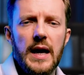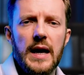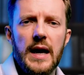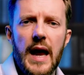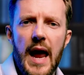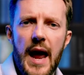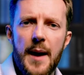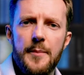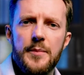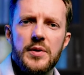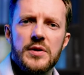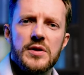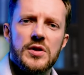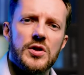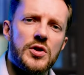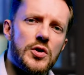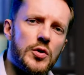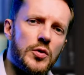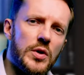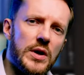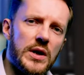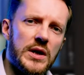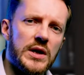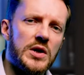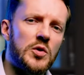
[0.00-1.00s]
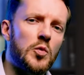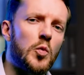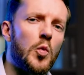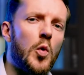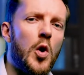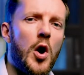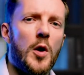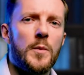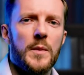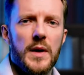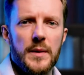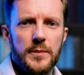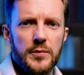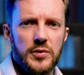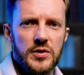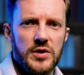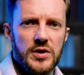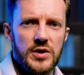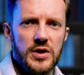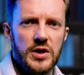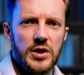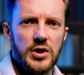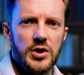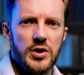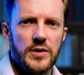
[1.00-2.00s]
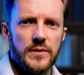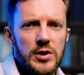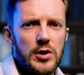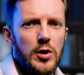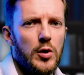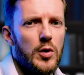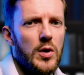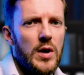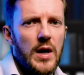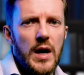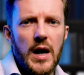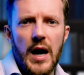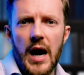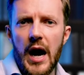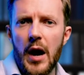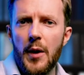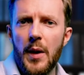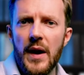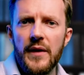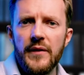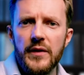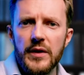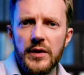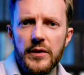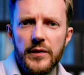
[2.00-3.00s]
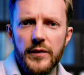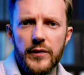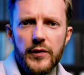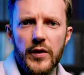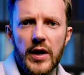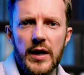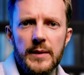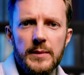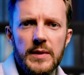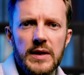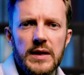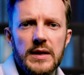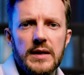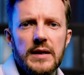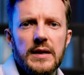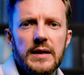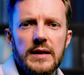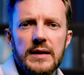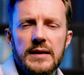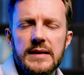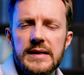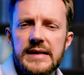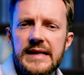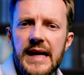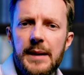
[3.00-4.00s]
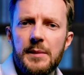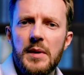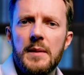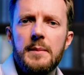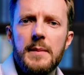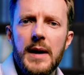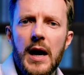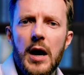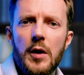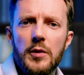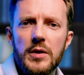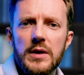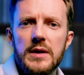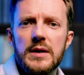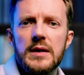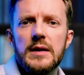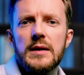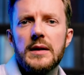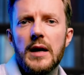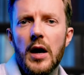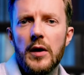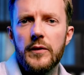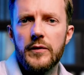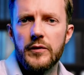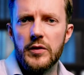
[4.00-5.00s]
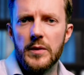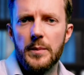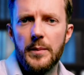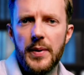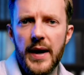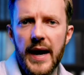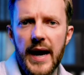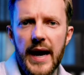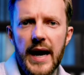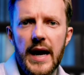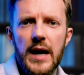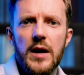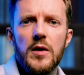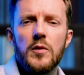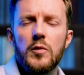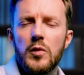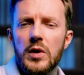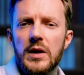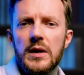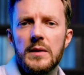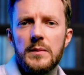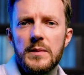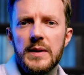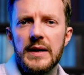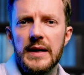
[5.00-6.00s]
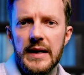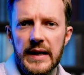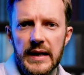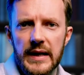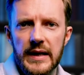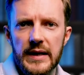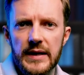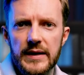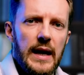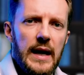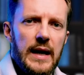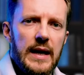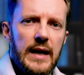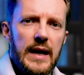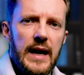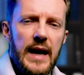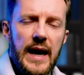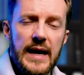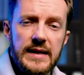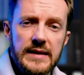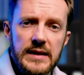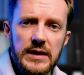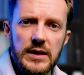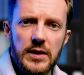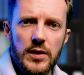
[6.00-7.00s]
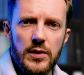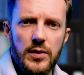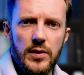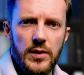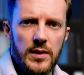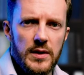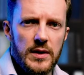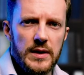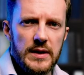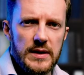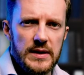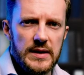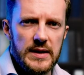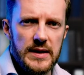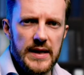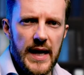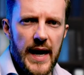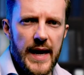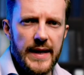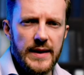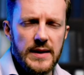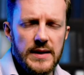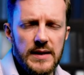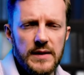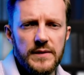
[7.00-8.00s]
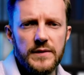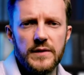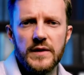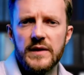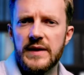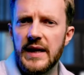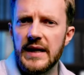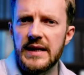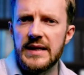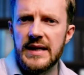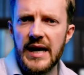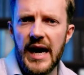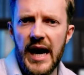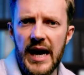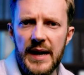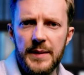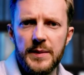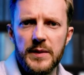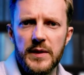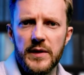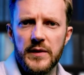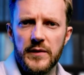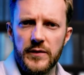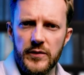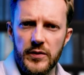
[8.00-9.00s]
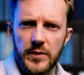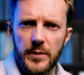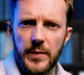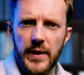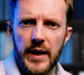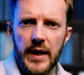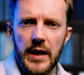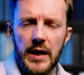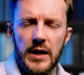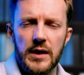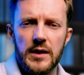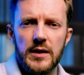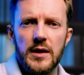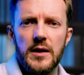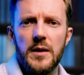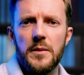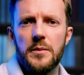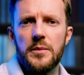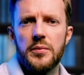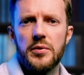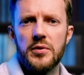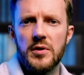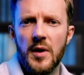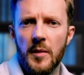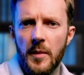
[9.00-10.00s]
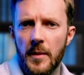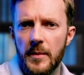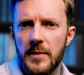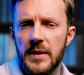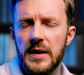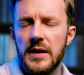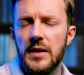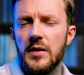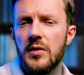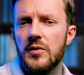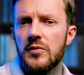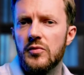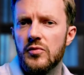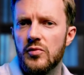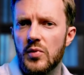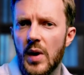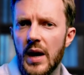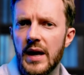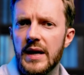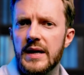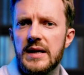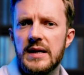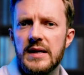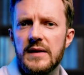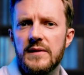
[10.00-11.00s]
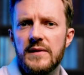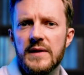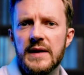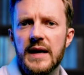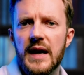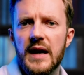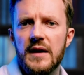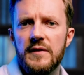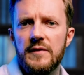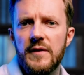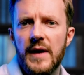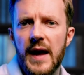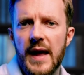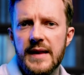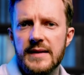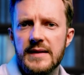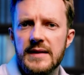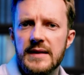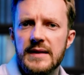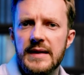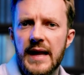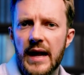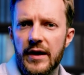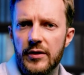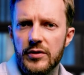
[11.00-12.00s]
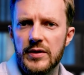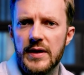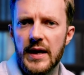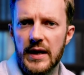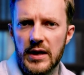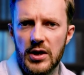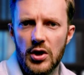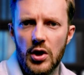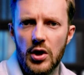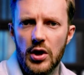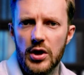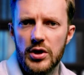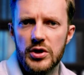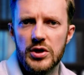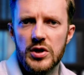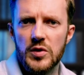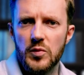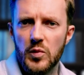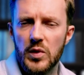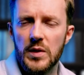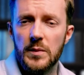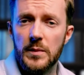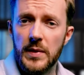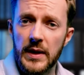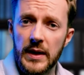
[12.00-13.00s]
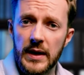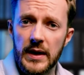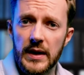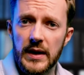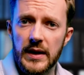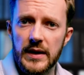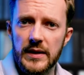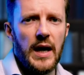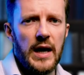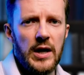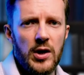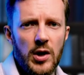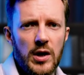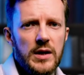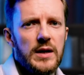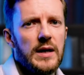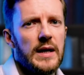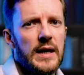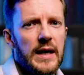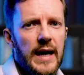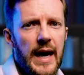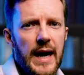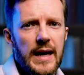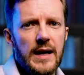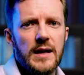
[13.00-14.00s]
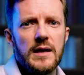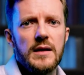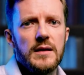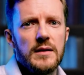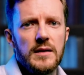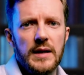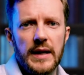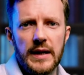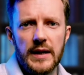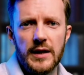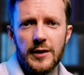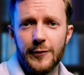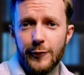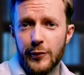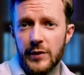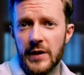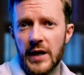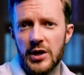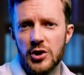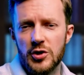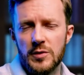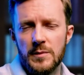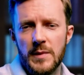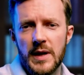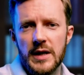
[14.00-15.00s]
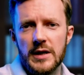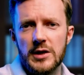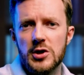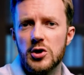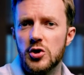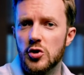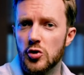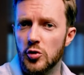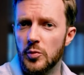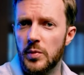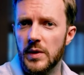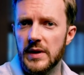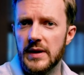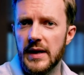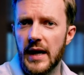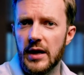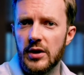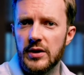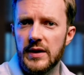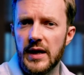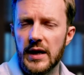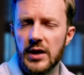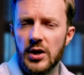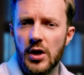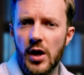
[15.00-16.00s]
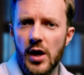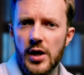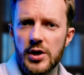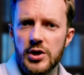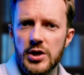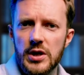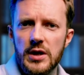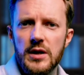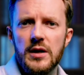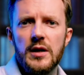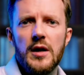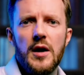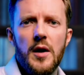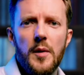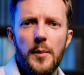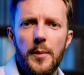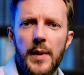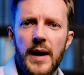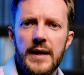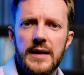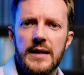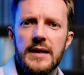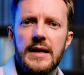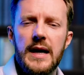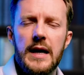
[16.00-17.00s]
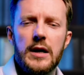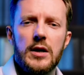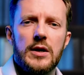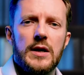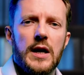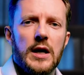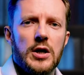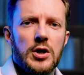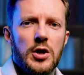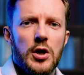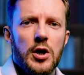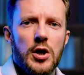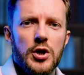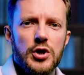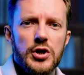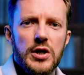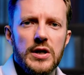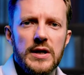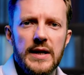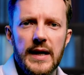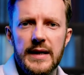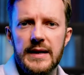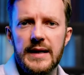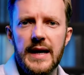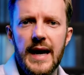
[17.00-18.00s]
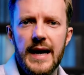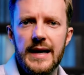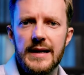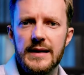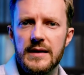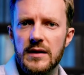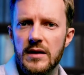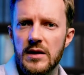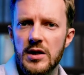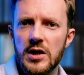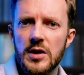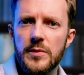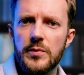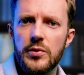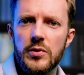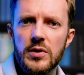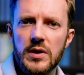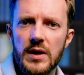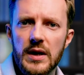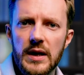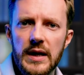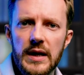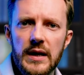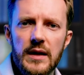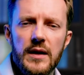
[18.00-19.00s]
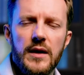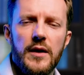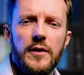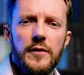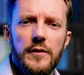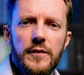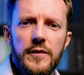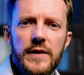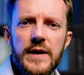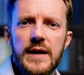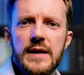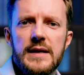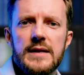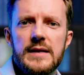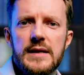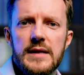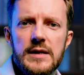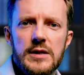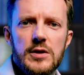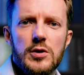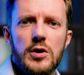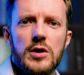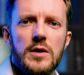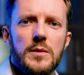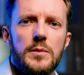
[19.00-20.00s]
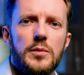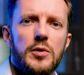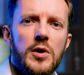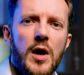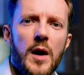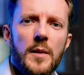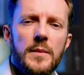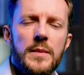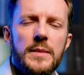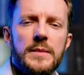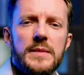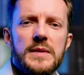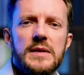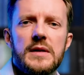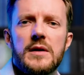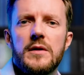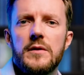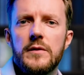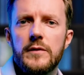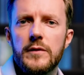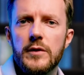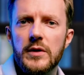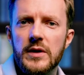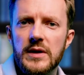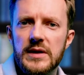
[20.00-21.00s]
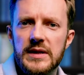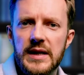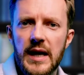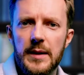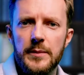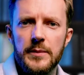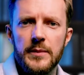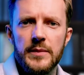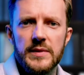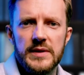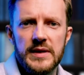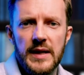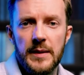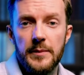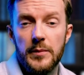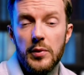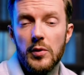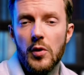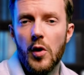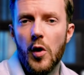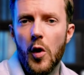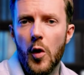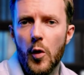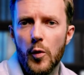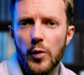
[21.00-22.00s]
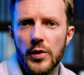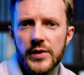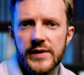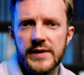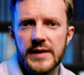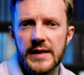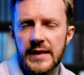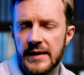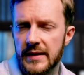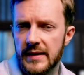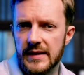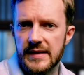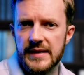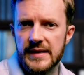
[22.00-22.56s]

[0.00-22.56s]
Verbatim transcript: happens during the warm up procedure. So, however you frame it, some amount of repair would be needed. And as it currently stands, for that type of repair, probably relatively advanced nanotechnology would be needed. And not, again, like in quotation marks, stupid nanotechnology, but nanotechnology that can deliberately fix certain problems, for example, holes in the